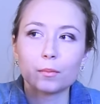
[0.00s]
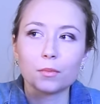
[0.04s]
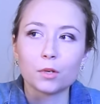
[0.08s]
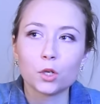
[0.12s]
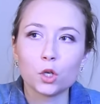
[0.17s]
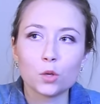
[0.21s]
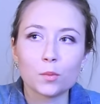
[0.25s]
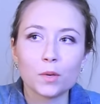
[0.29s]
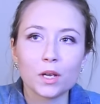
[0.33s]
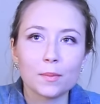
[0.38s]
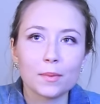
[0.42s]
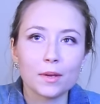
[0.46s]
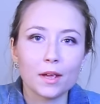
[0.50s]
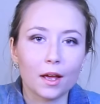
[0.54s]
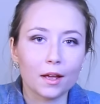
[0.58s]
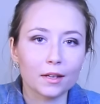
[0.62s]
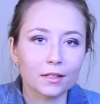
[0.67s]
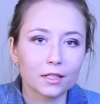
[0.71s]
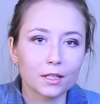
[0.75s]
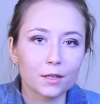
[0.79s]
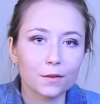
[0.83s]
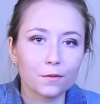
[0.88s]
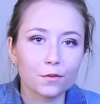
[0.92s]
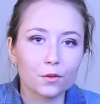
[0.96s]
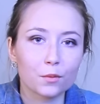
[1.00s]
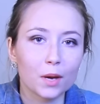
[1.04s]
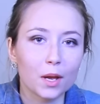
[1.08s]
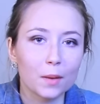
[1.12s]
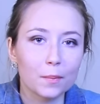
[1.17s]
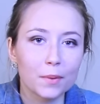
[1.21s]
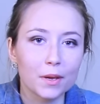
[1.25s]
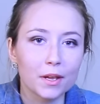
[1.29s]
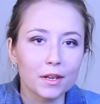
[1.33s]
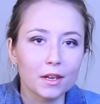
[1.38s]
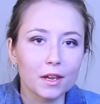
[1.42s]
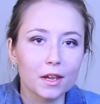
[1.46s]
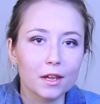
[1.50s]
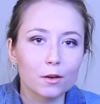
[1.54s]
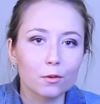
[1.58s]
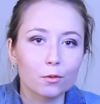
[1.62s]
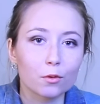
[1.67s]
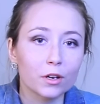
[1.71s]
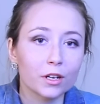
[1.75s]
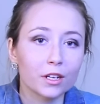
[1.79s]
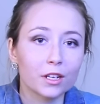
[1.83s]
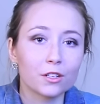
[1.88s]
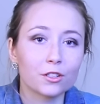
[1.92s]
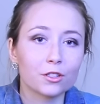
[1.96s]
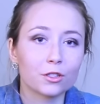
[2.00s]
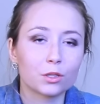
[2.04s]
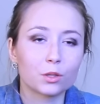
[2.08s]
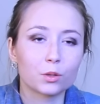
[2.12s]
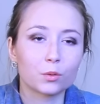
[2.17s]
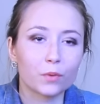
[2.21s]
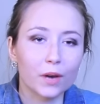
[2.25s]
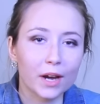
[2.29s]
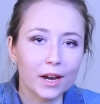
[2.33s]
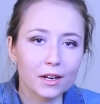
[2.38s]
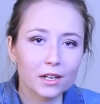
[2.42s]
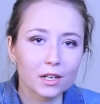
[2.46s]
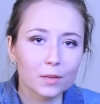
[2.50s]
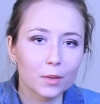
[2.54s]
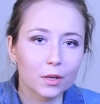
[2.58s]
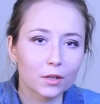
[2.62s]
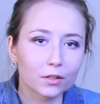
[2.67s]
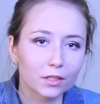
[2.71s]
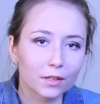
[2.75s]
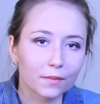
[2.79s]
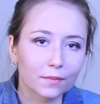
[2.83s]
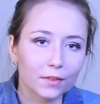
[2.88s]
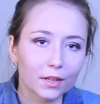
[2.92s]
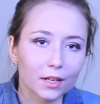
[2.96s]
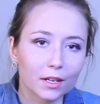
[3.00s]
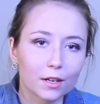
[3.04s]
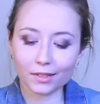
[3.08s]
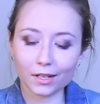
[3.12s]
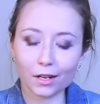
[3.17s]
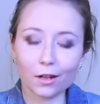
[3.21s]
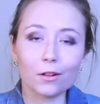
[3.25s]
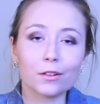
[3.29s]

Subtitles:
you maybe asking for my opinion, or I can just rant about something.